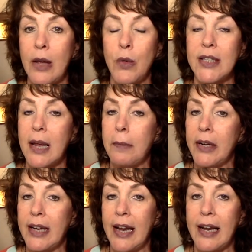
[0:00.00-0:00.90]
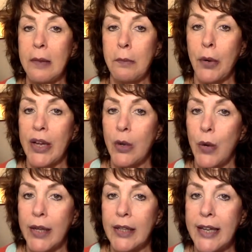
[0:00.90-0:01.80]
He was able to get in pretty
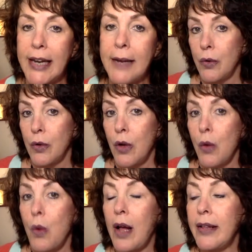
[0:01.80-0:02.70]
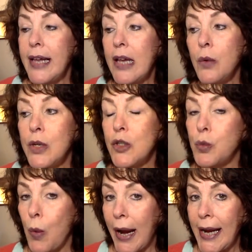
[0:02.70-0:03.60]
quickly. While he
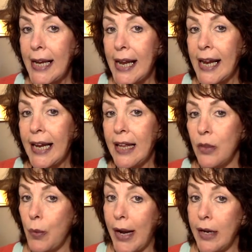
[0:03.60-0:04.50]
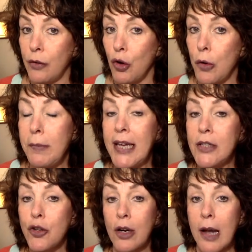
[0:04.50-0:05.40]
was waiting in the waiting room, he
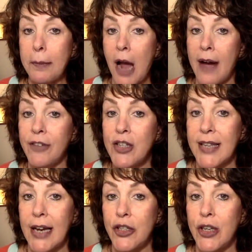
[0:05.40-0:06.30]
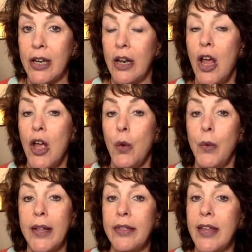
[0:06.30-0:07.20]
struck up conversation
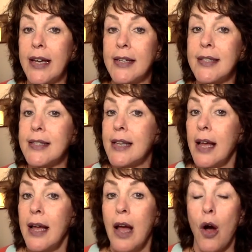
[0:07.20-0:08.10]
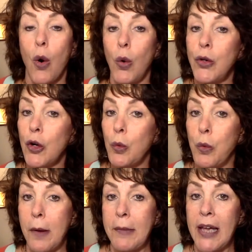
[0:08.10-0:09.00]
with this older
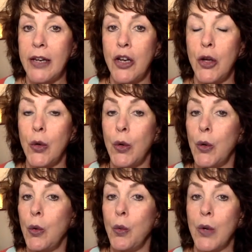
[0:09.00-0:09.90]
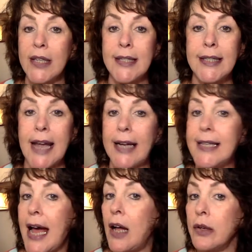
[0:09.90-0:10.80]
woman who was decked
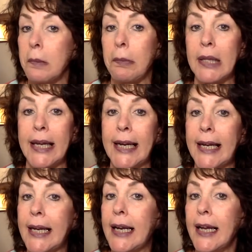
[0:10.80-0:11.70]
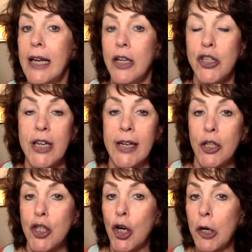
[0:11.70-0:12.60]
out in bling. She had
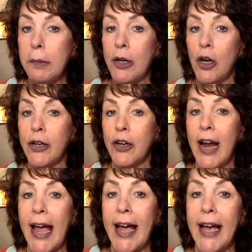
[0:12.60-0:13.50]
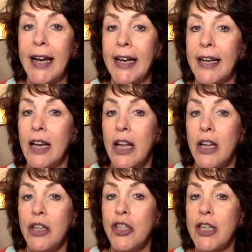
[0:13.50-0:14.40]
a turban on her head,
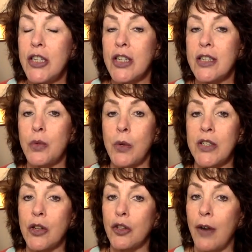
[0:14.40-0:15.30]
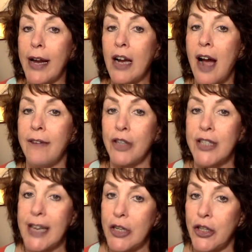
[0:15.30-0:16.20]
and she just was a great
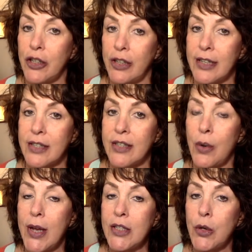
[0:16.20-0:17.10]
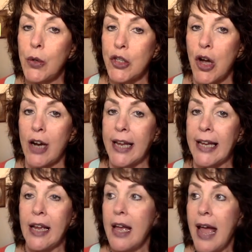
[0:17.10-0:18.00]
conversationalist. So as they were
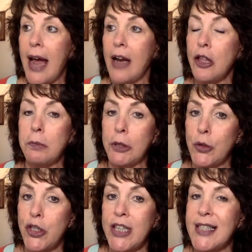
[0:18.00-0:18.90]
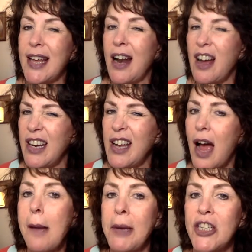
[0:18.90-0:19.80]
talking, out of the blue, she said, "Honey,
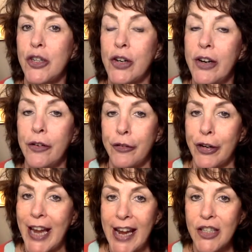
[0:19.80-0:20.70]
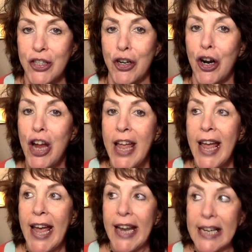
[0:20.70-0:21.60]
I bet you're here for cancer."
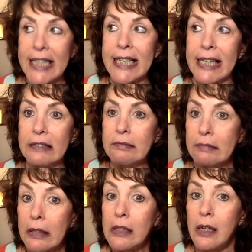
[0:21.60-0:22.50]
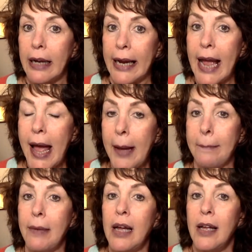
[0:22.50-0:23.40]
And he said, "Well, I am."